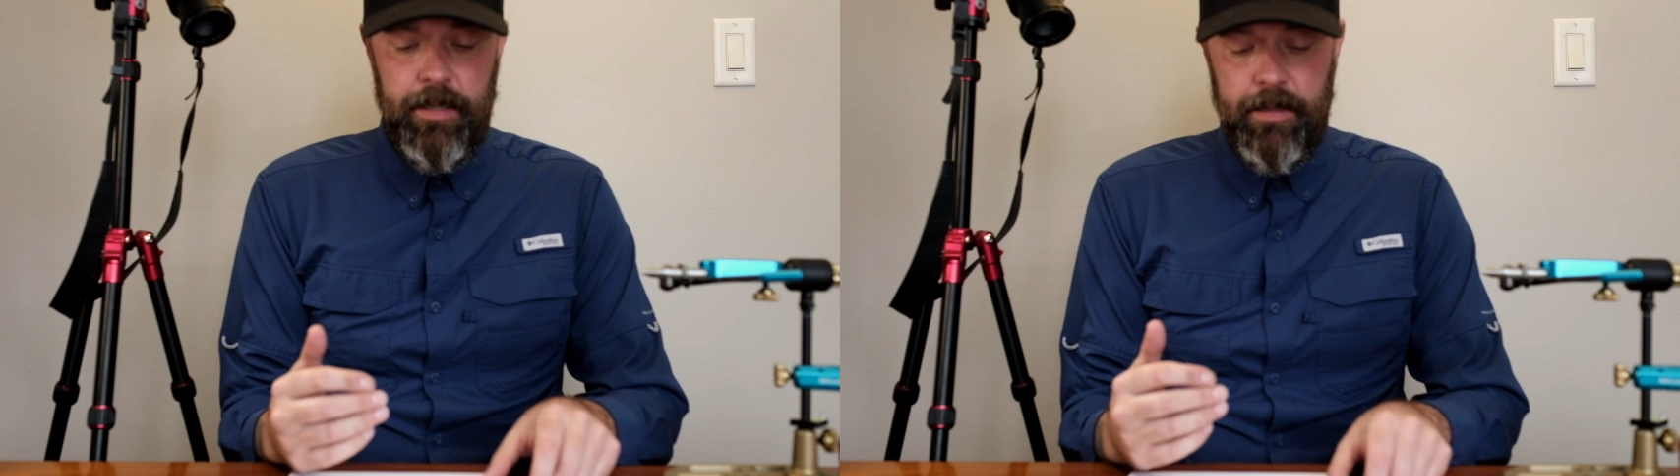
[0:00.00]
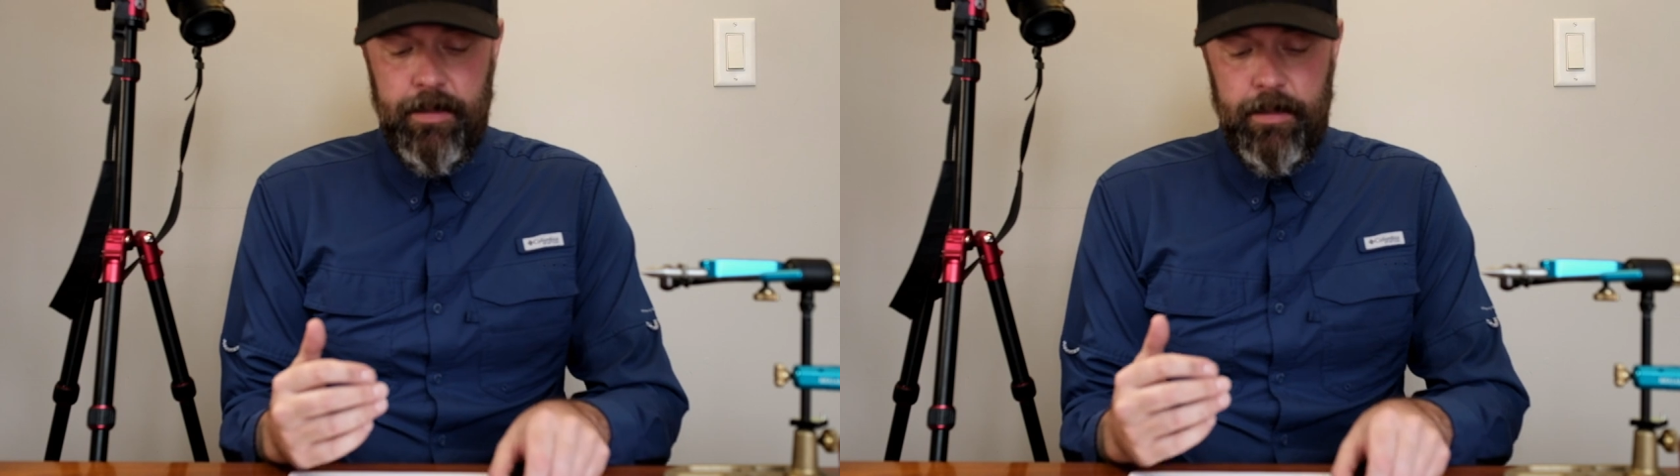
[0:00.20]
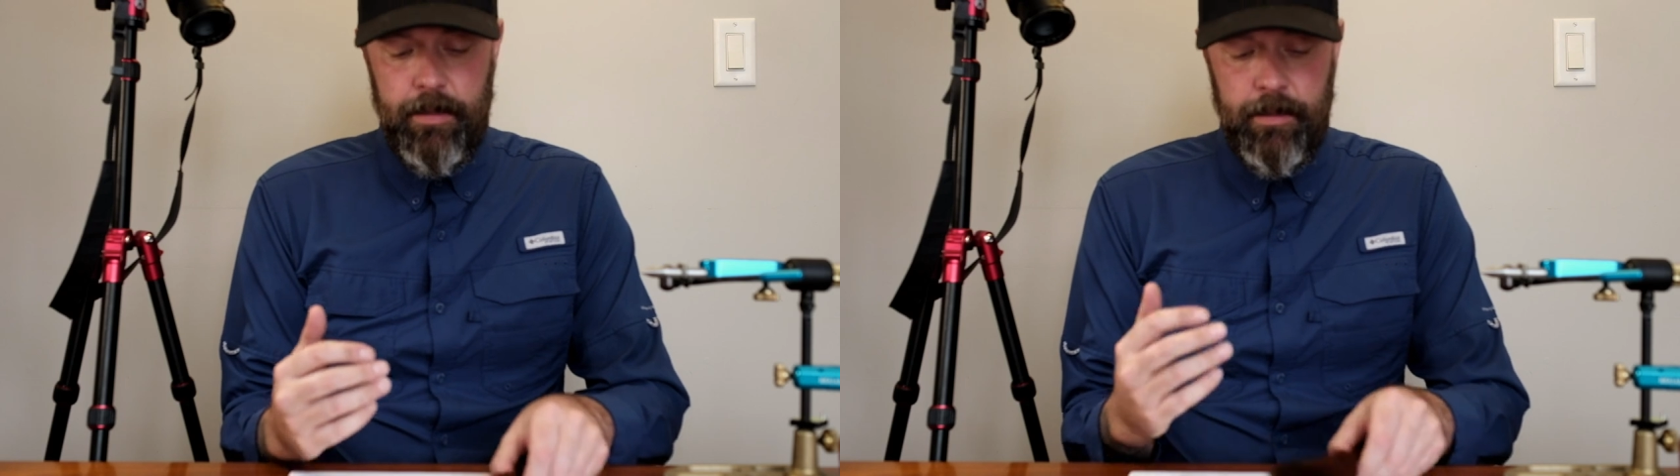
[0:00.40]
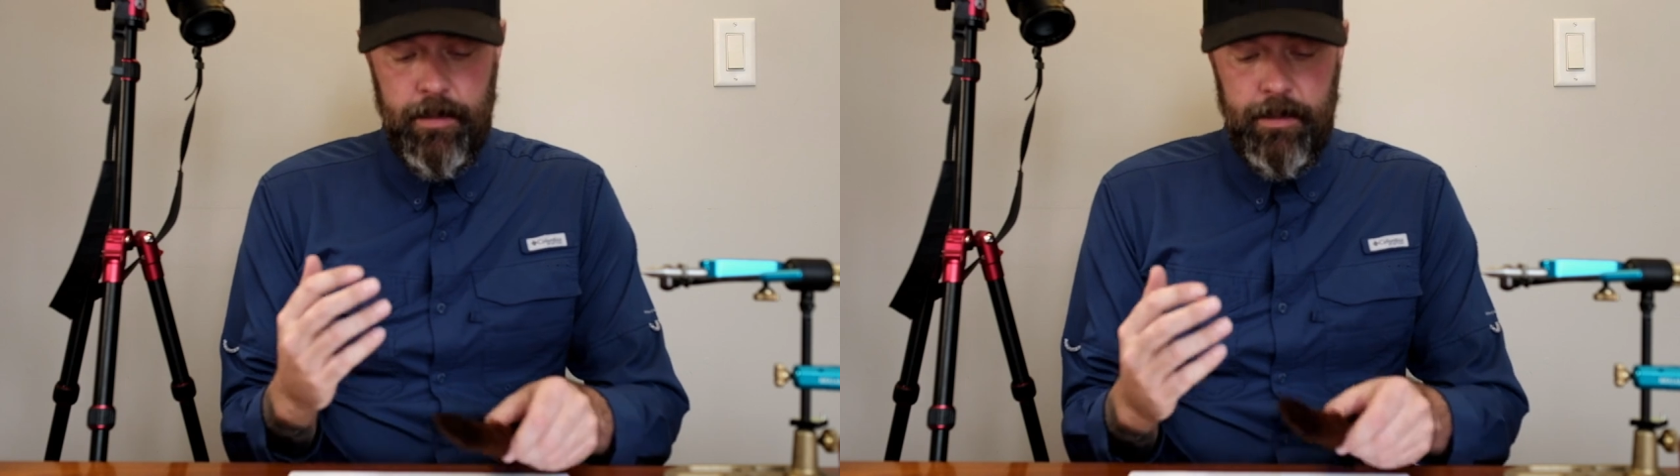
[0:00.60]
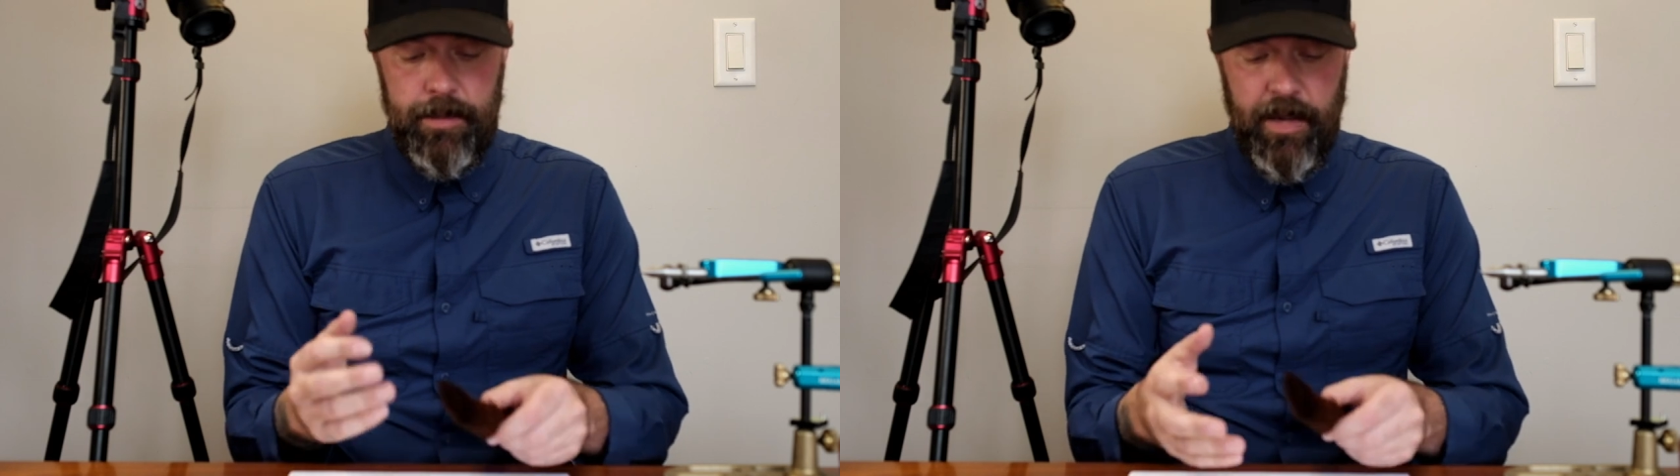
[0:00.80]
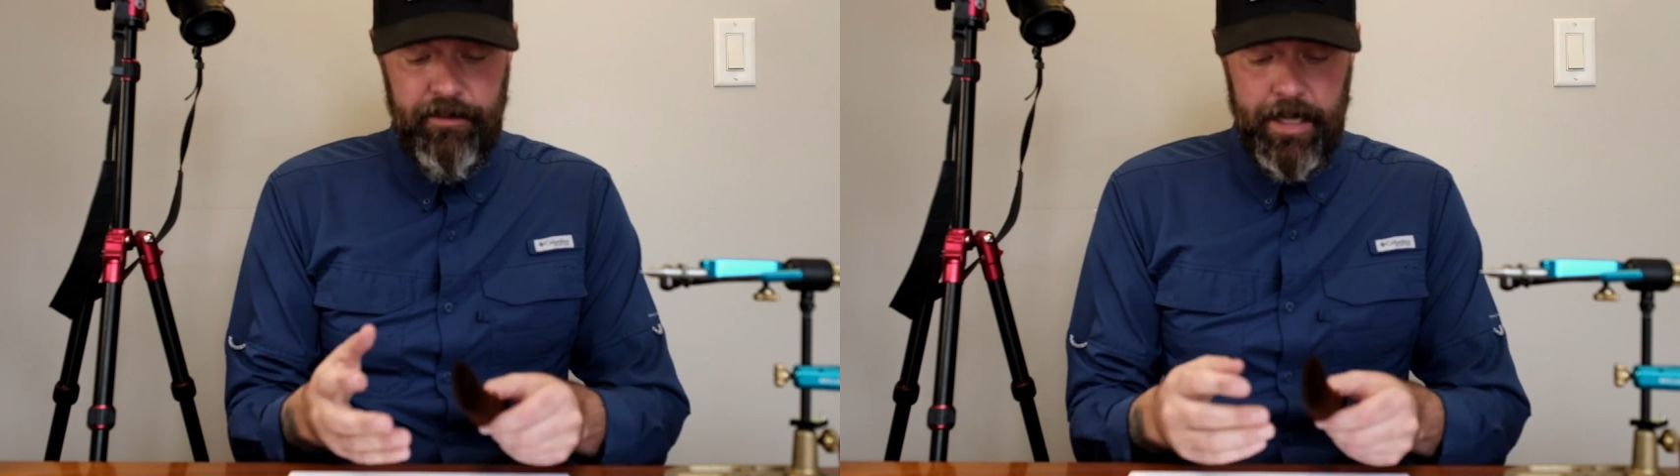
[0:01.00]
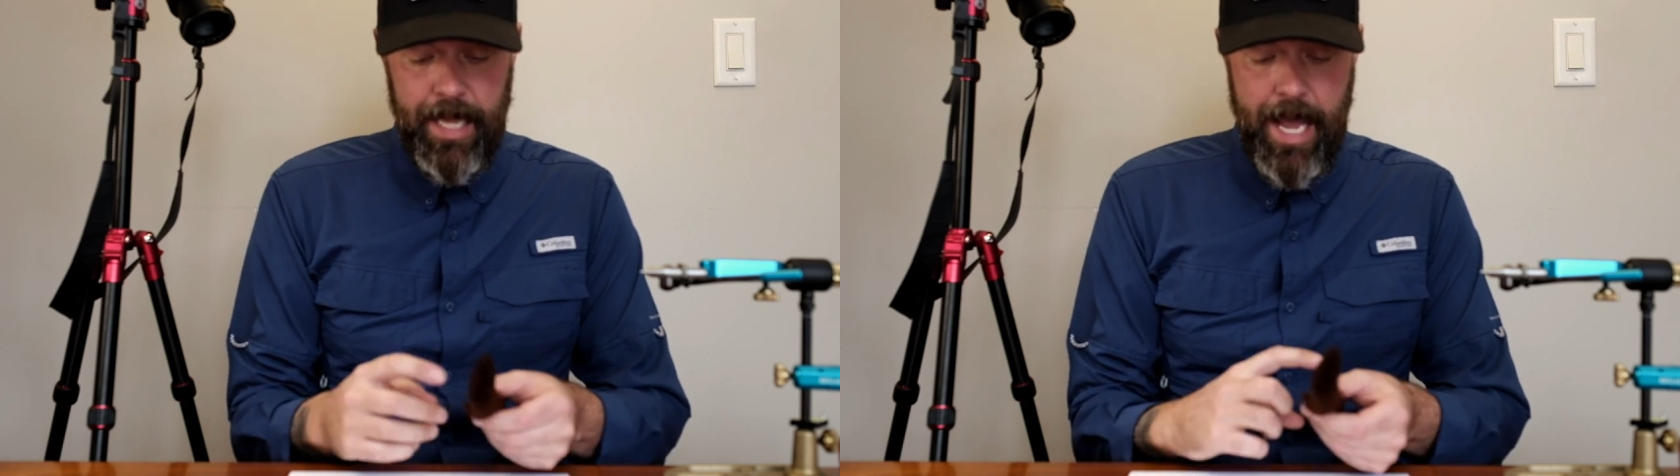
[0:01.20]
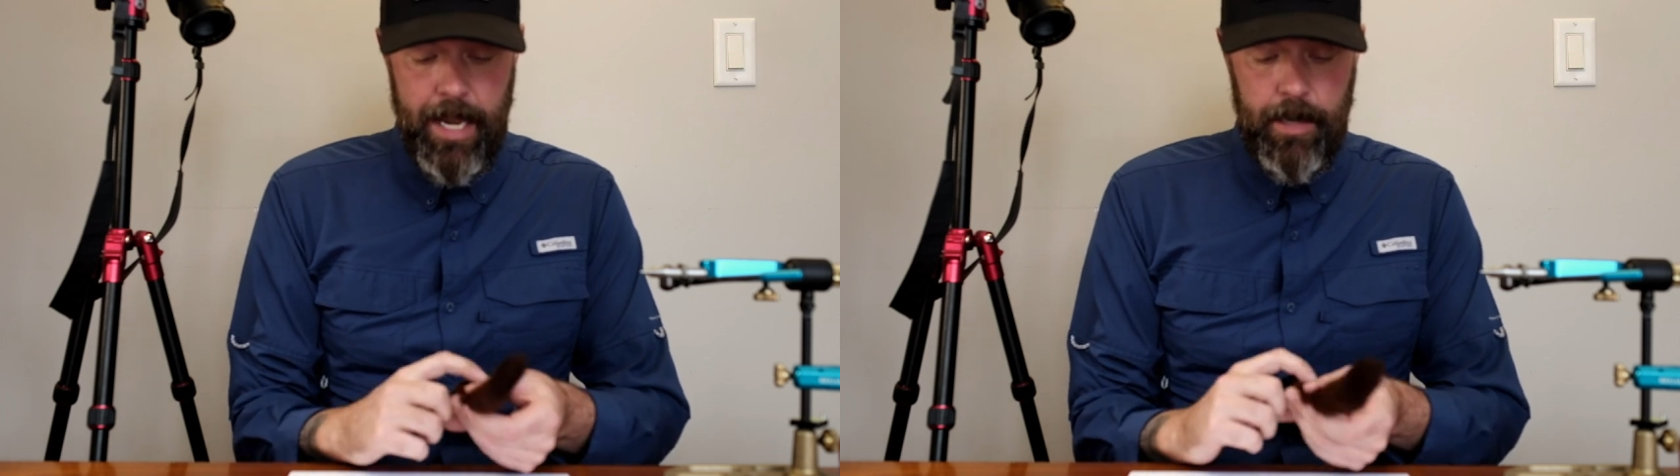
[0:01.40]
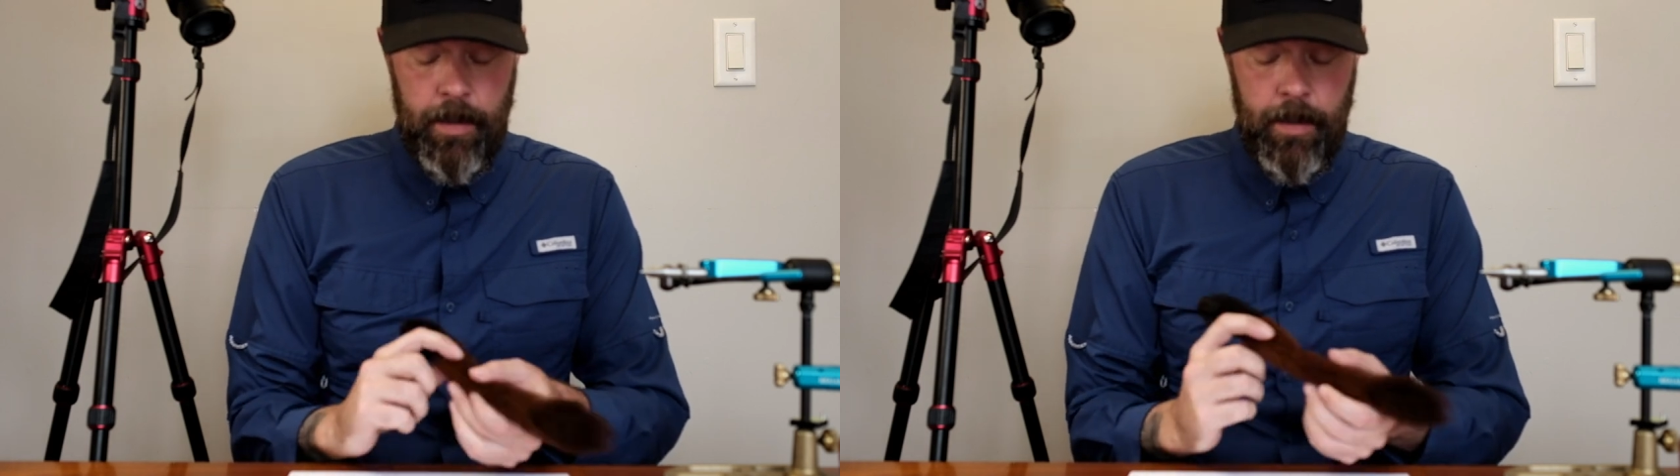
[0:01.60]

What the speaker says: and stuff like that,